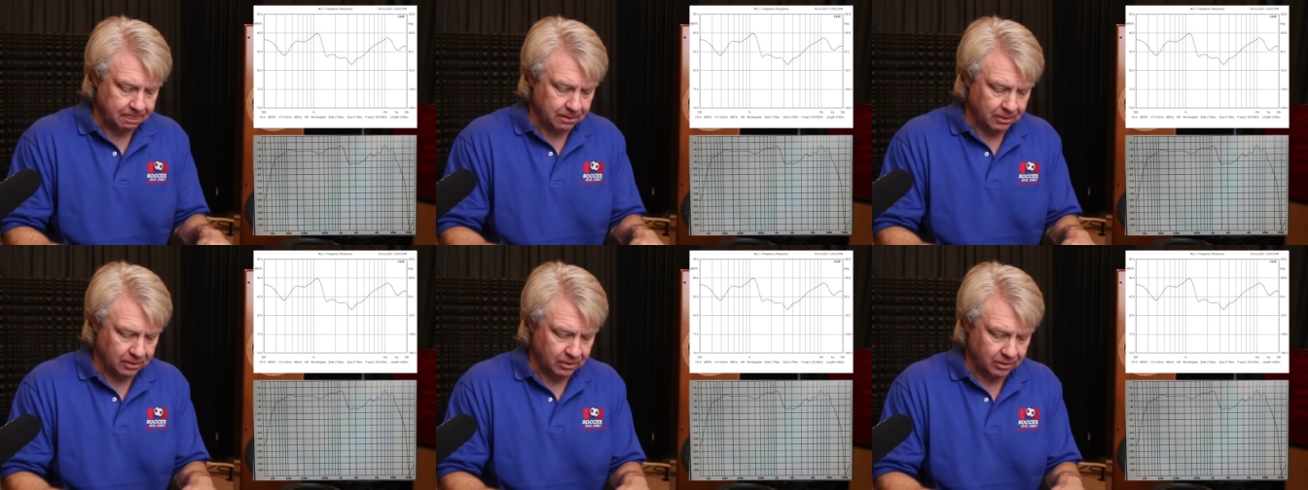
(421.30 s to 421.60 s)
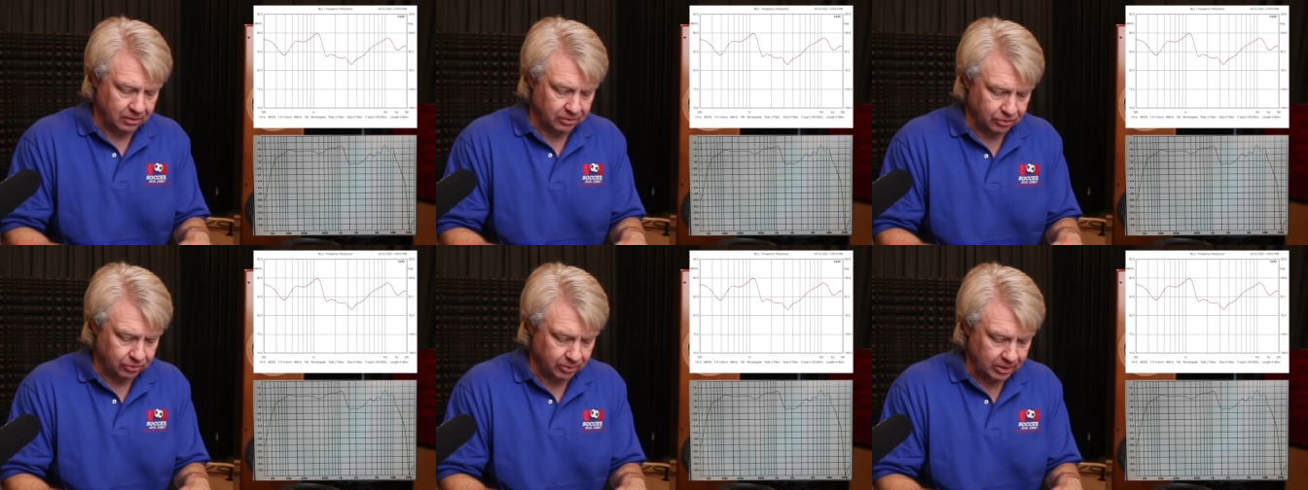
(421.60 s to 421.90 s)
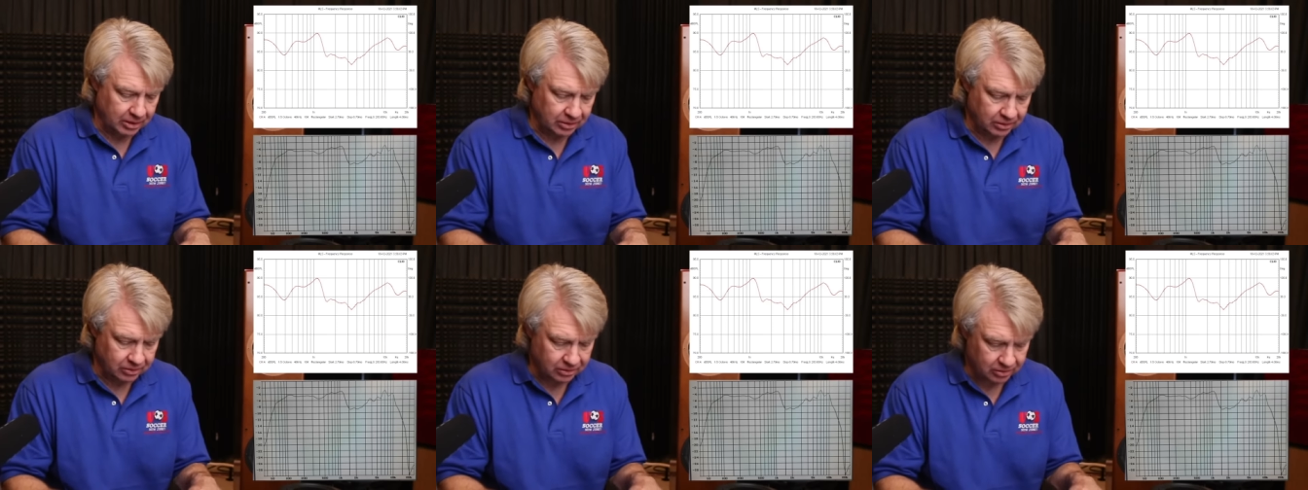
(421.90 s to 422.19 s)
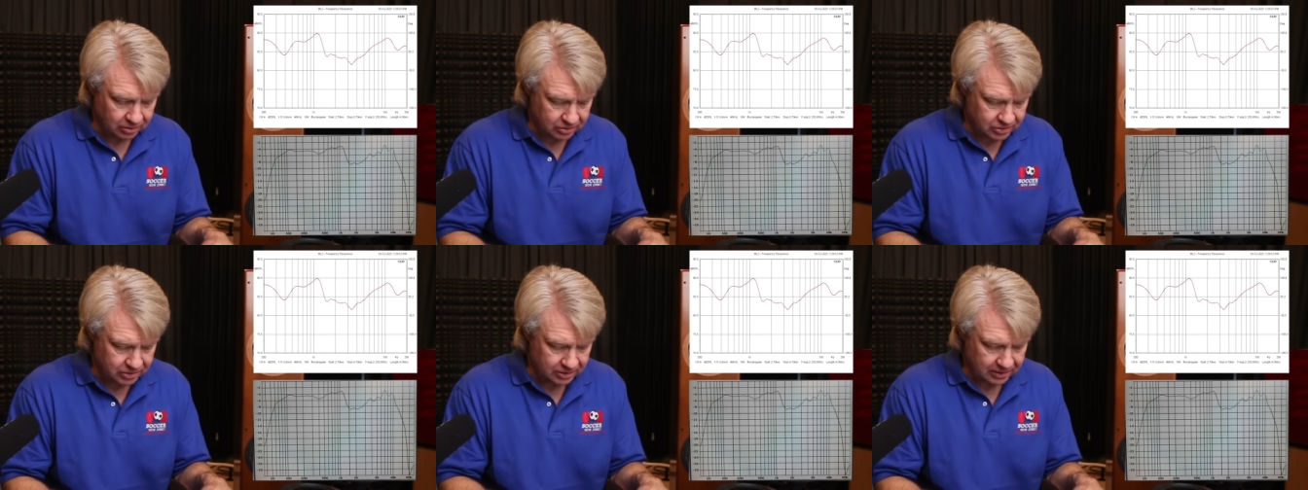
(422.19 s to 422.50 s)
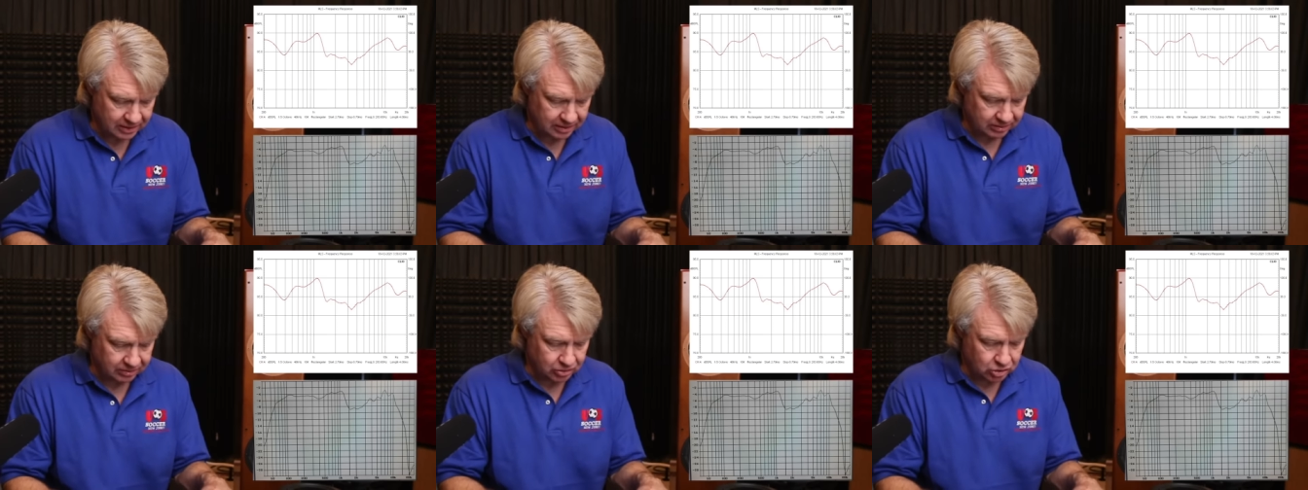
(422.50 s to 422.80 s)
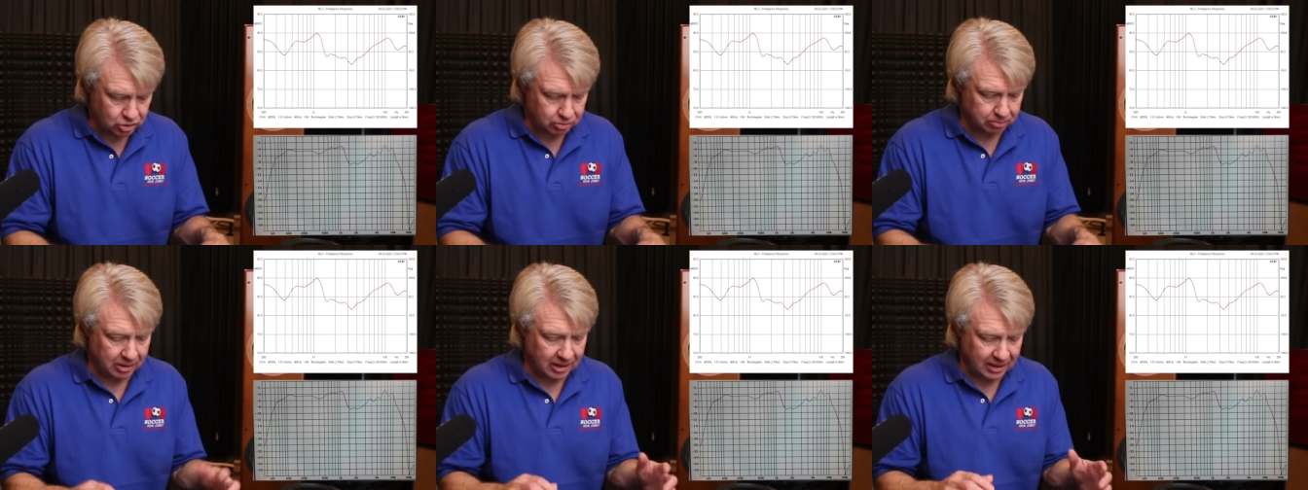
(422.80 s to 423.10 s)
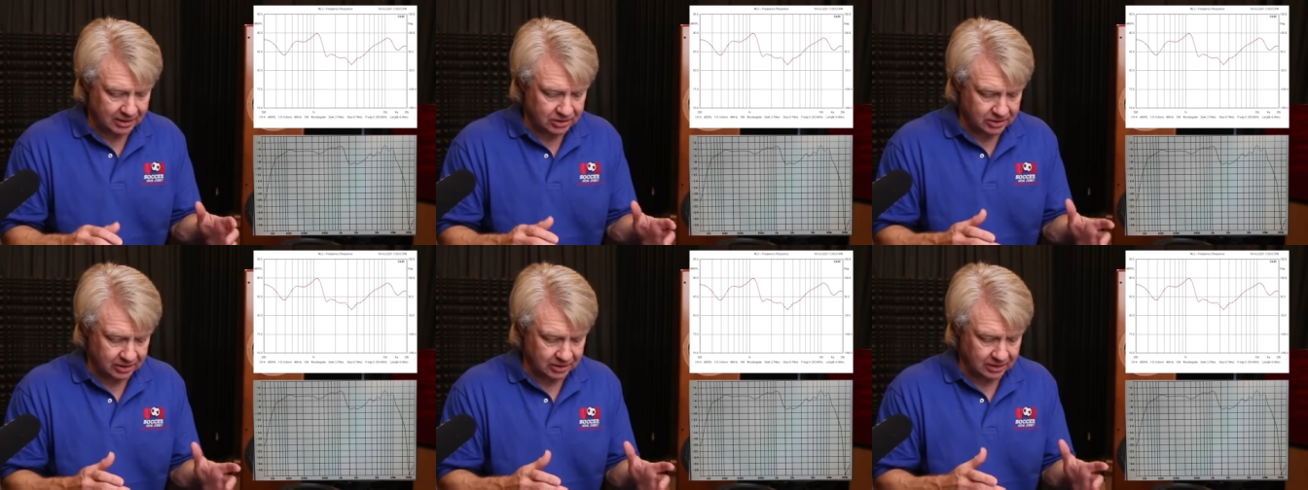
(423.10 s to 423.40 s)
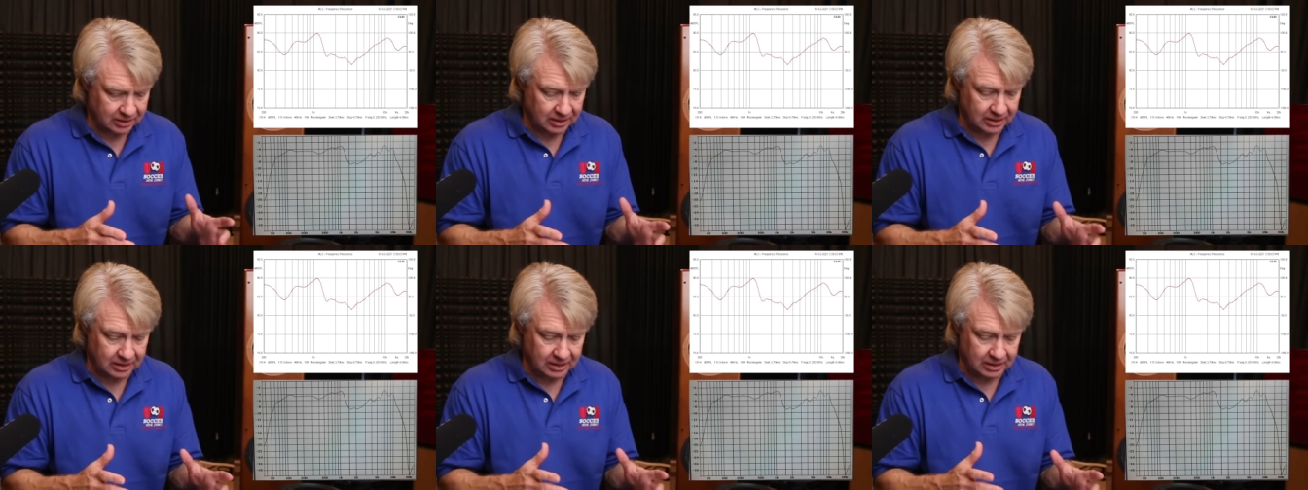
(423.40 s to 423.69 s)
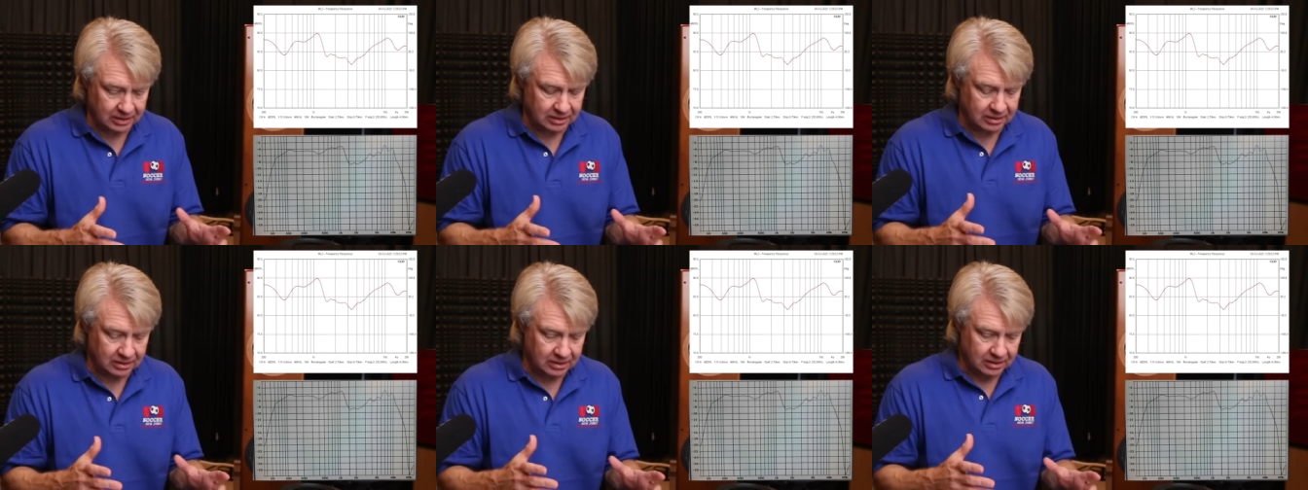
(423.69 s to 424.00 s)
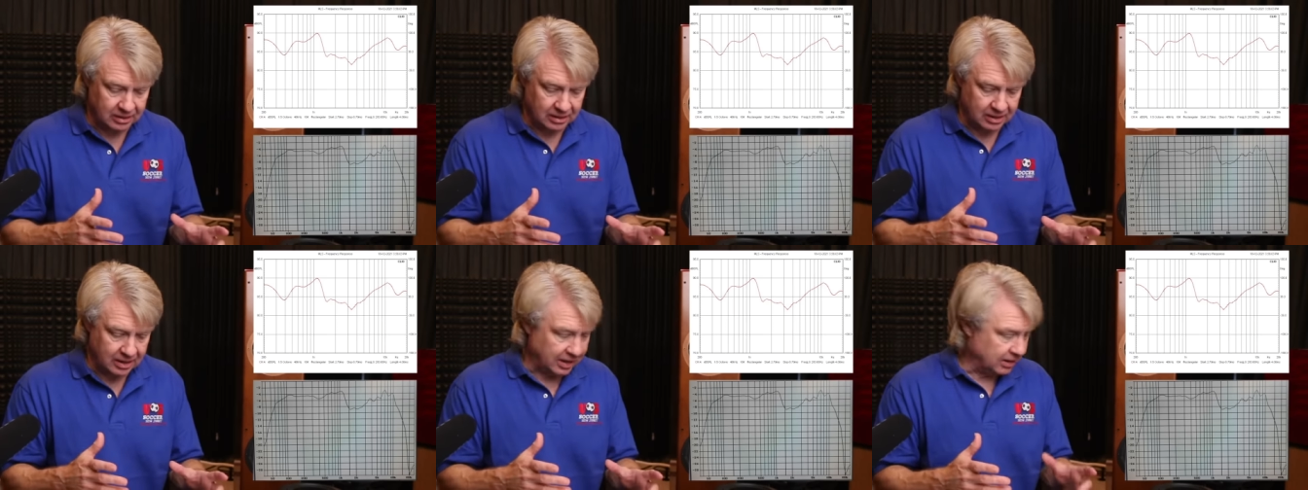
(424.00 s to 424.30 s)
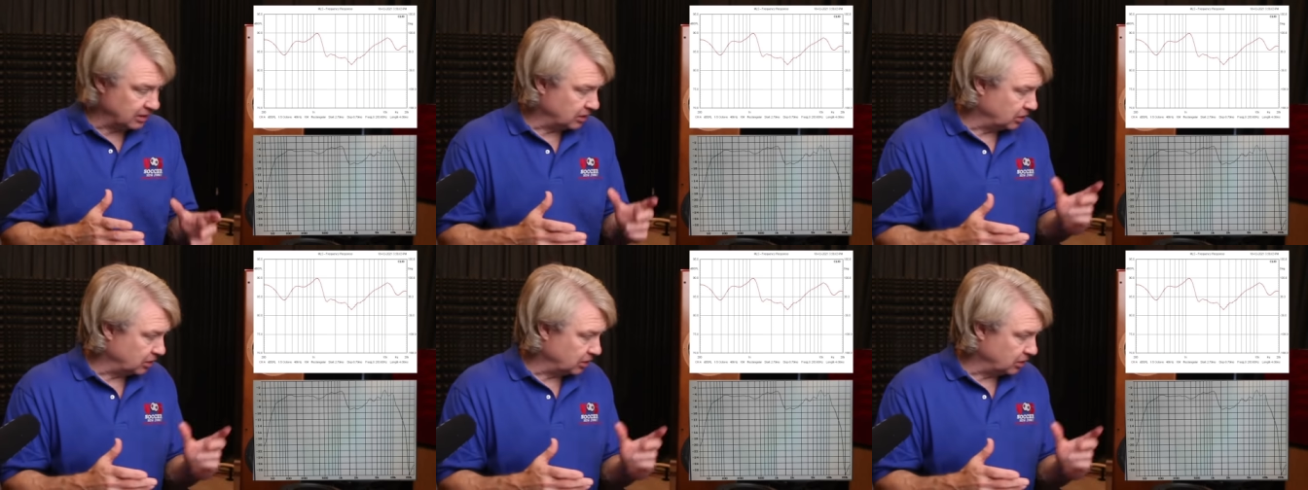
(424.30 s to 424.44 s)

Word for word: or 300 hertz and down. They're splicing in a